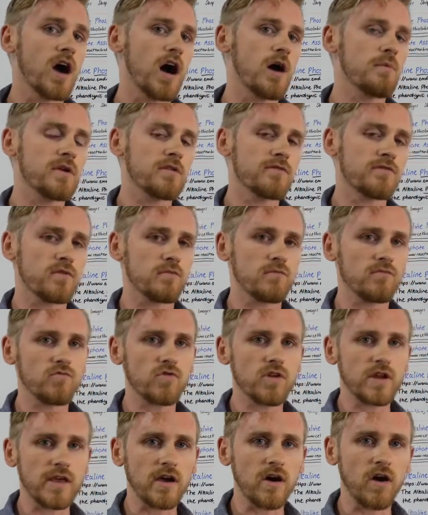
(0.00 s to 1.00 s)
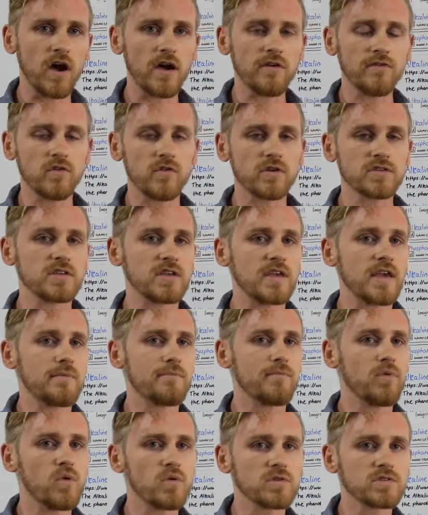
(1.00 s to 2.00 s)
coming from really high authority
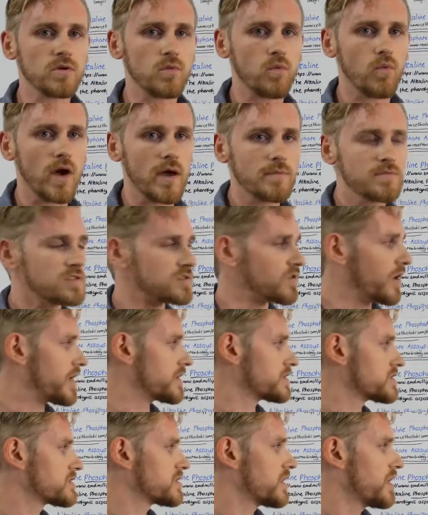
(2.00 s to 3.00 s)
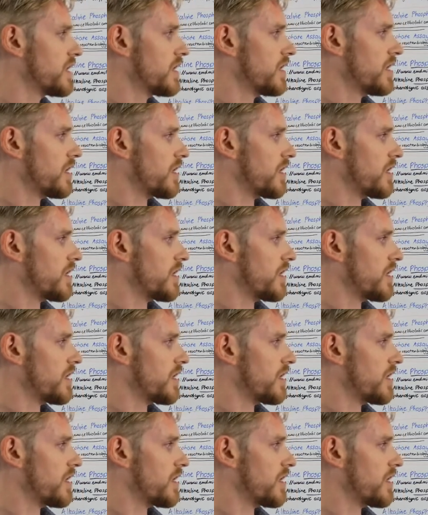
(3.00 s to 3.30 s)
important websites,